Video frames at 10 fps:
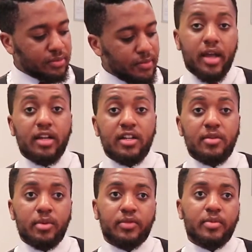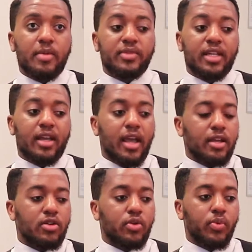I get an email from him saying,
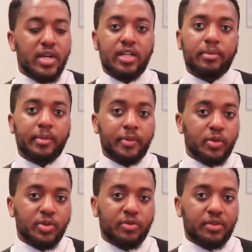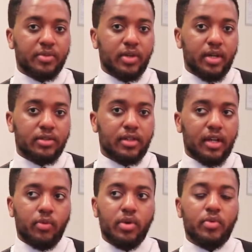hey, we need a proposal from you guys. Like,
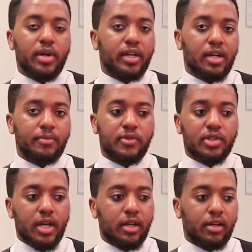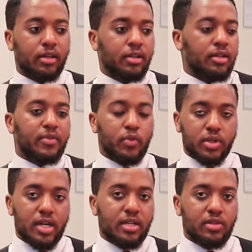we want to come to China before
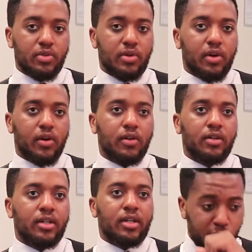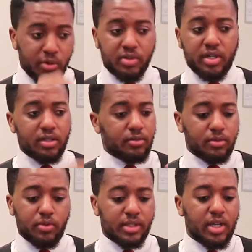Chinese New Year. We're trying to
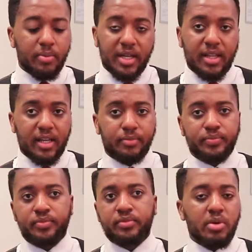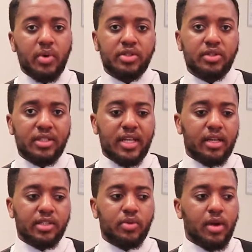do this helmet thing. We want you to
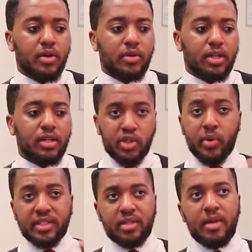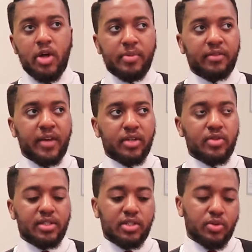take us around and show us some helmet
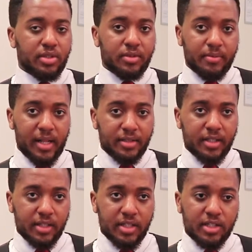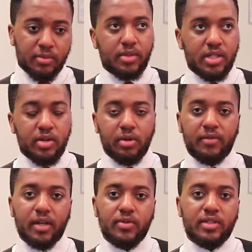factories and show us some plastic injection machinery
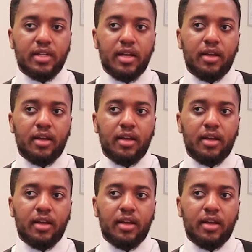factories. And